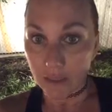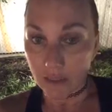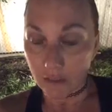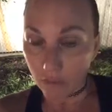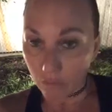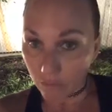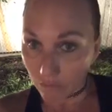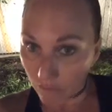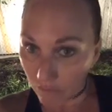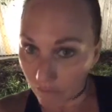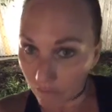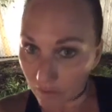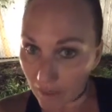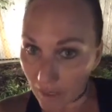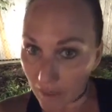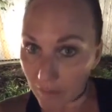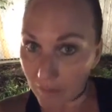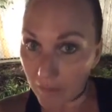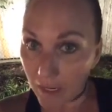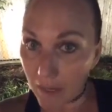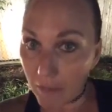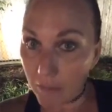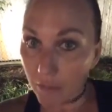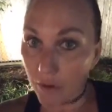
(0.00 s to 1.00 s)
the
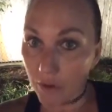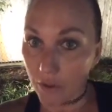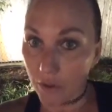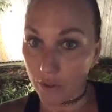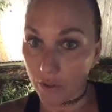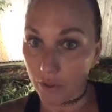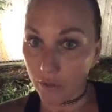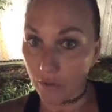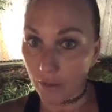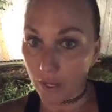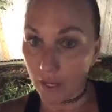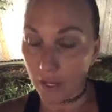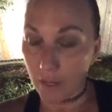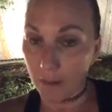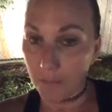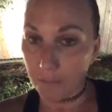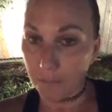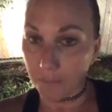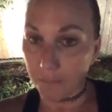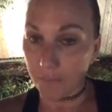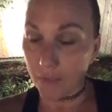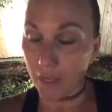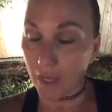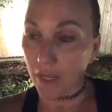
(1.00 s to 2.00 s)
same neighborhood, okay?
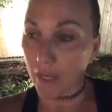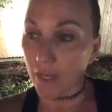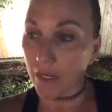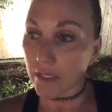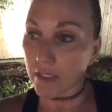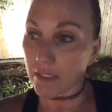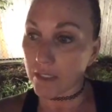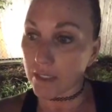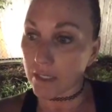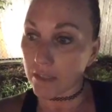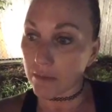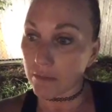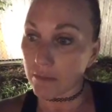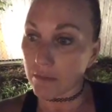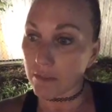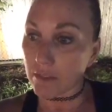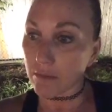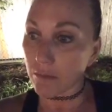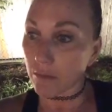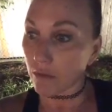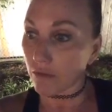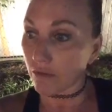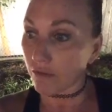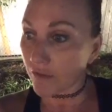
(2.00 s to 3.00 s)
And
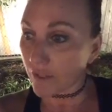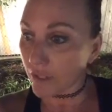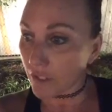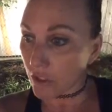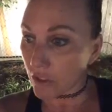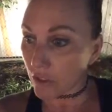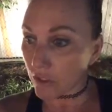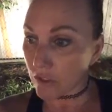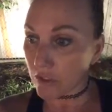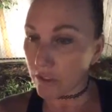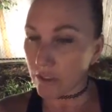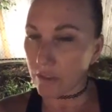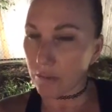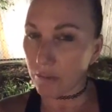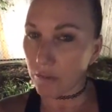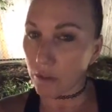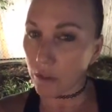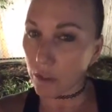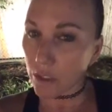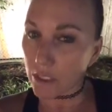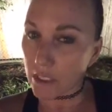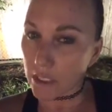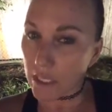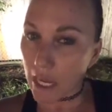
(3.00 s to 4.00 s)
similar features,
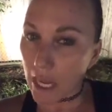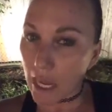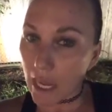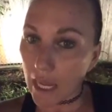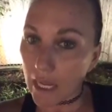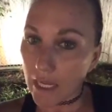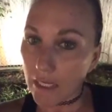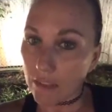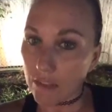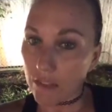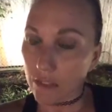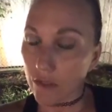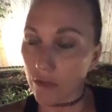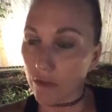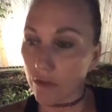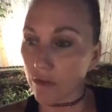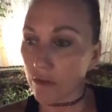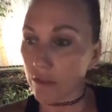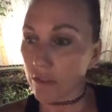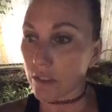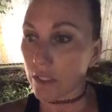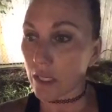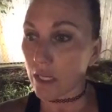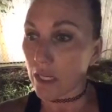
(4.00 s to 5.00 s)
similar size. You know,
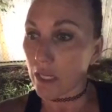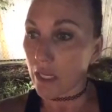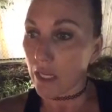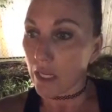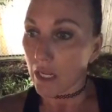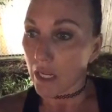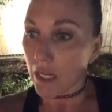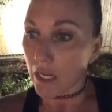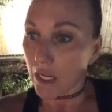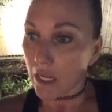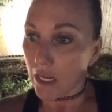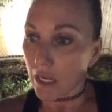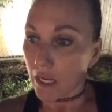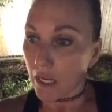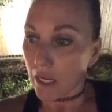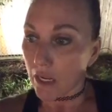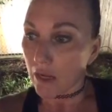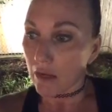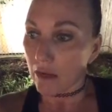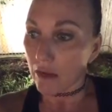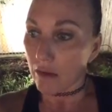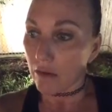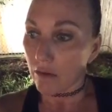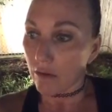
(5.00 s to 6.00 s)
there's,
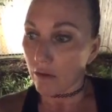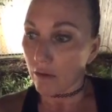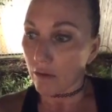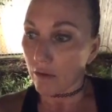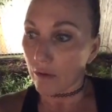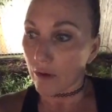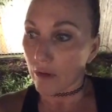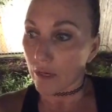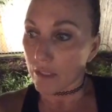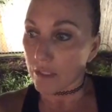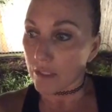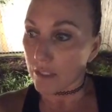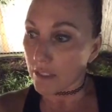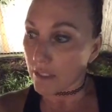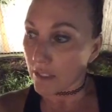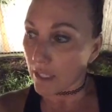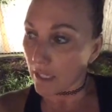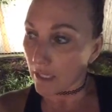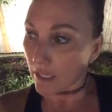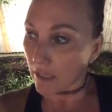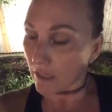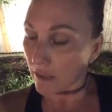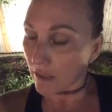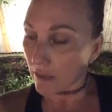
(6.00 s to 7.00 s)
I did
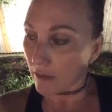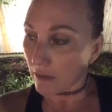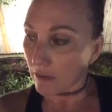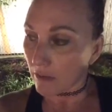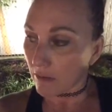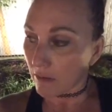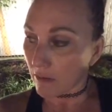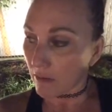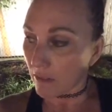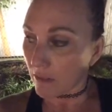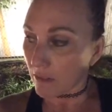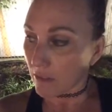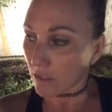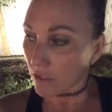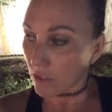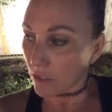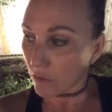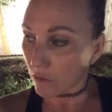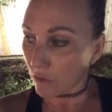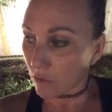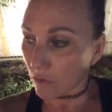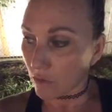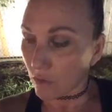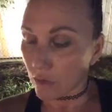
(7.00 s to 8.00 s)
take a
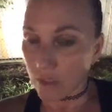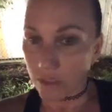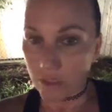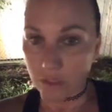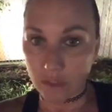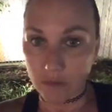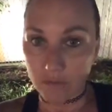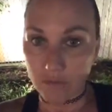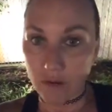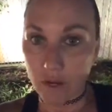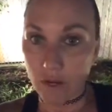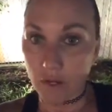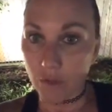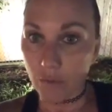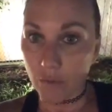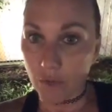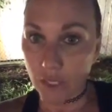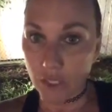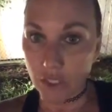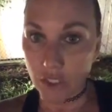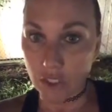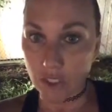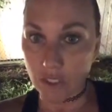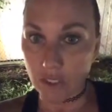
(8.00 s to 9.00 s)
additional course on
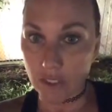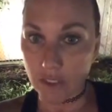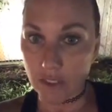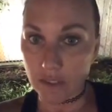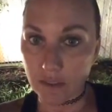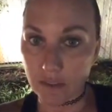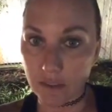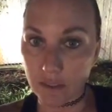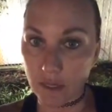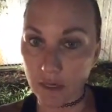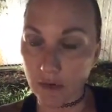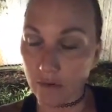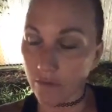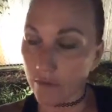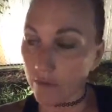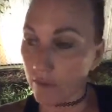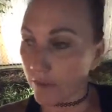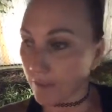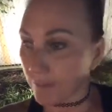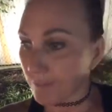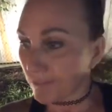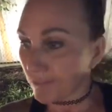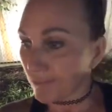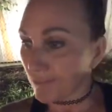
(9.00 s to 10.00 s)
valuation. That's kind of
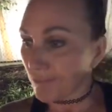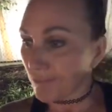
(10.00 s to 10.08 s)
a